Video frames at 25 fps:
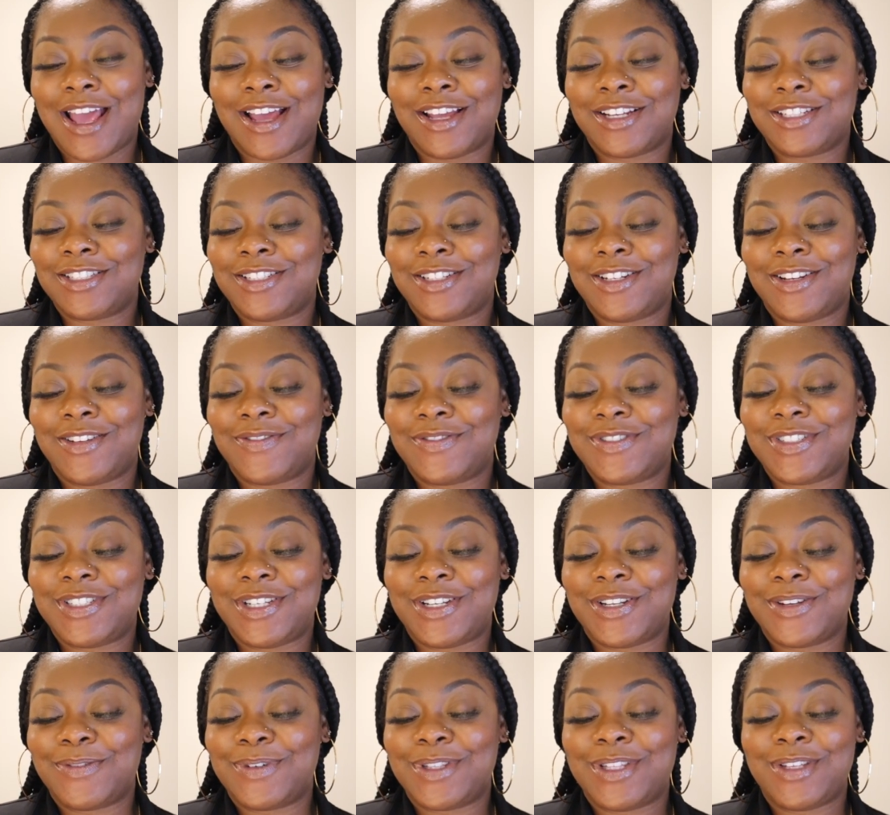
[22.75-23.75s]
I should have
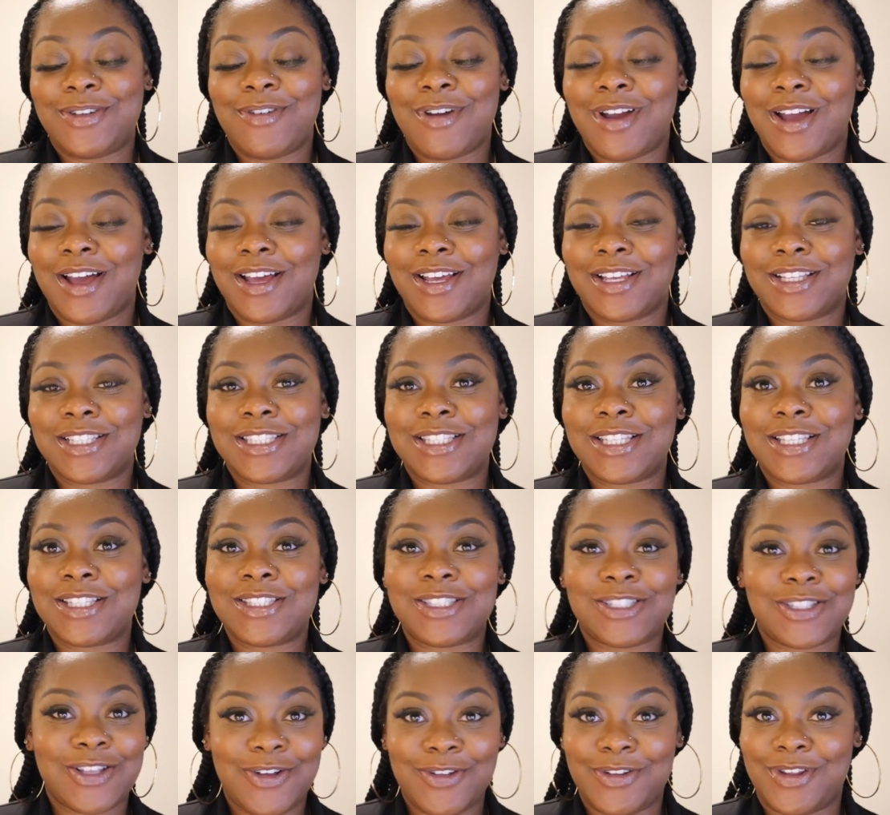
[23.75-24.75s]
shared with you guys
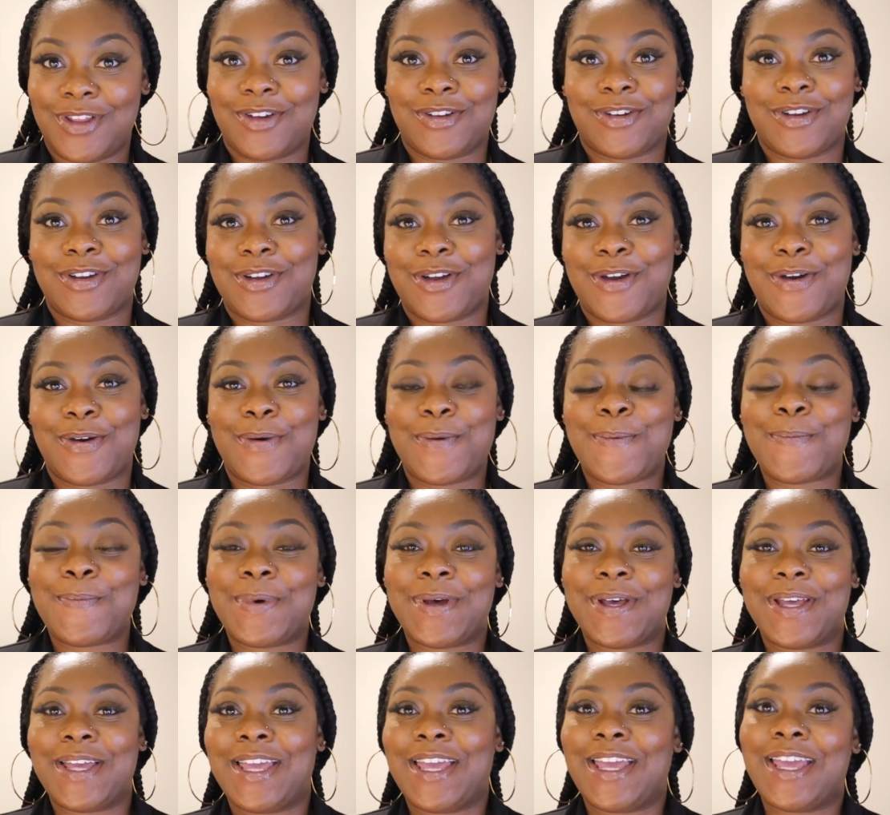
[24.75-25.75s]
so long ago,
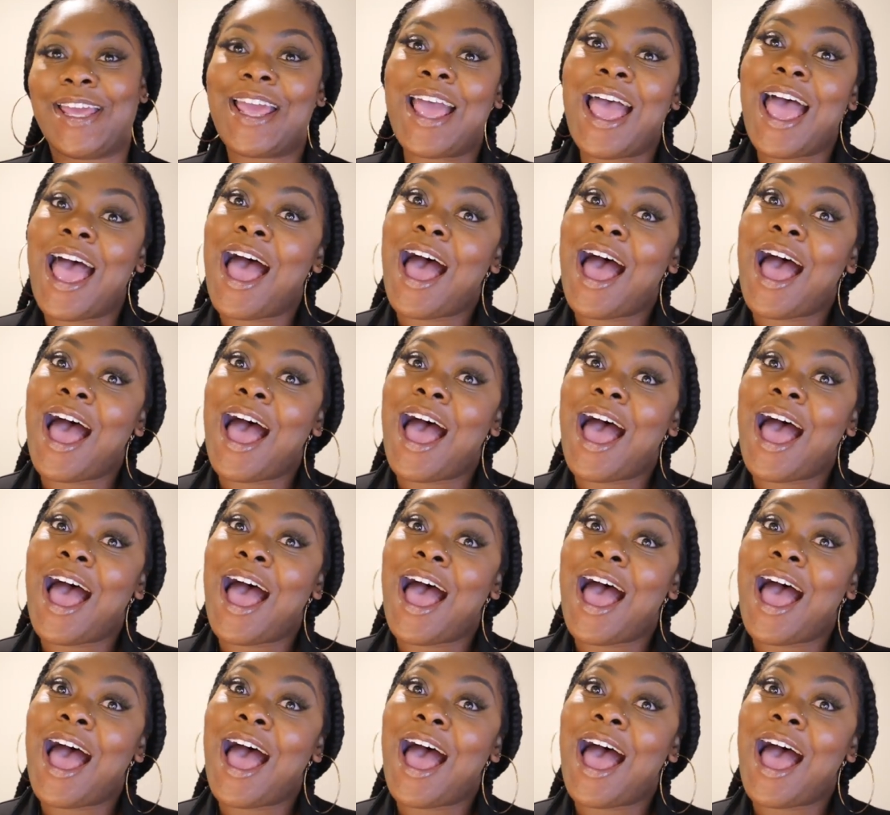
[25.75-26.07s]
but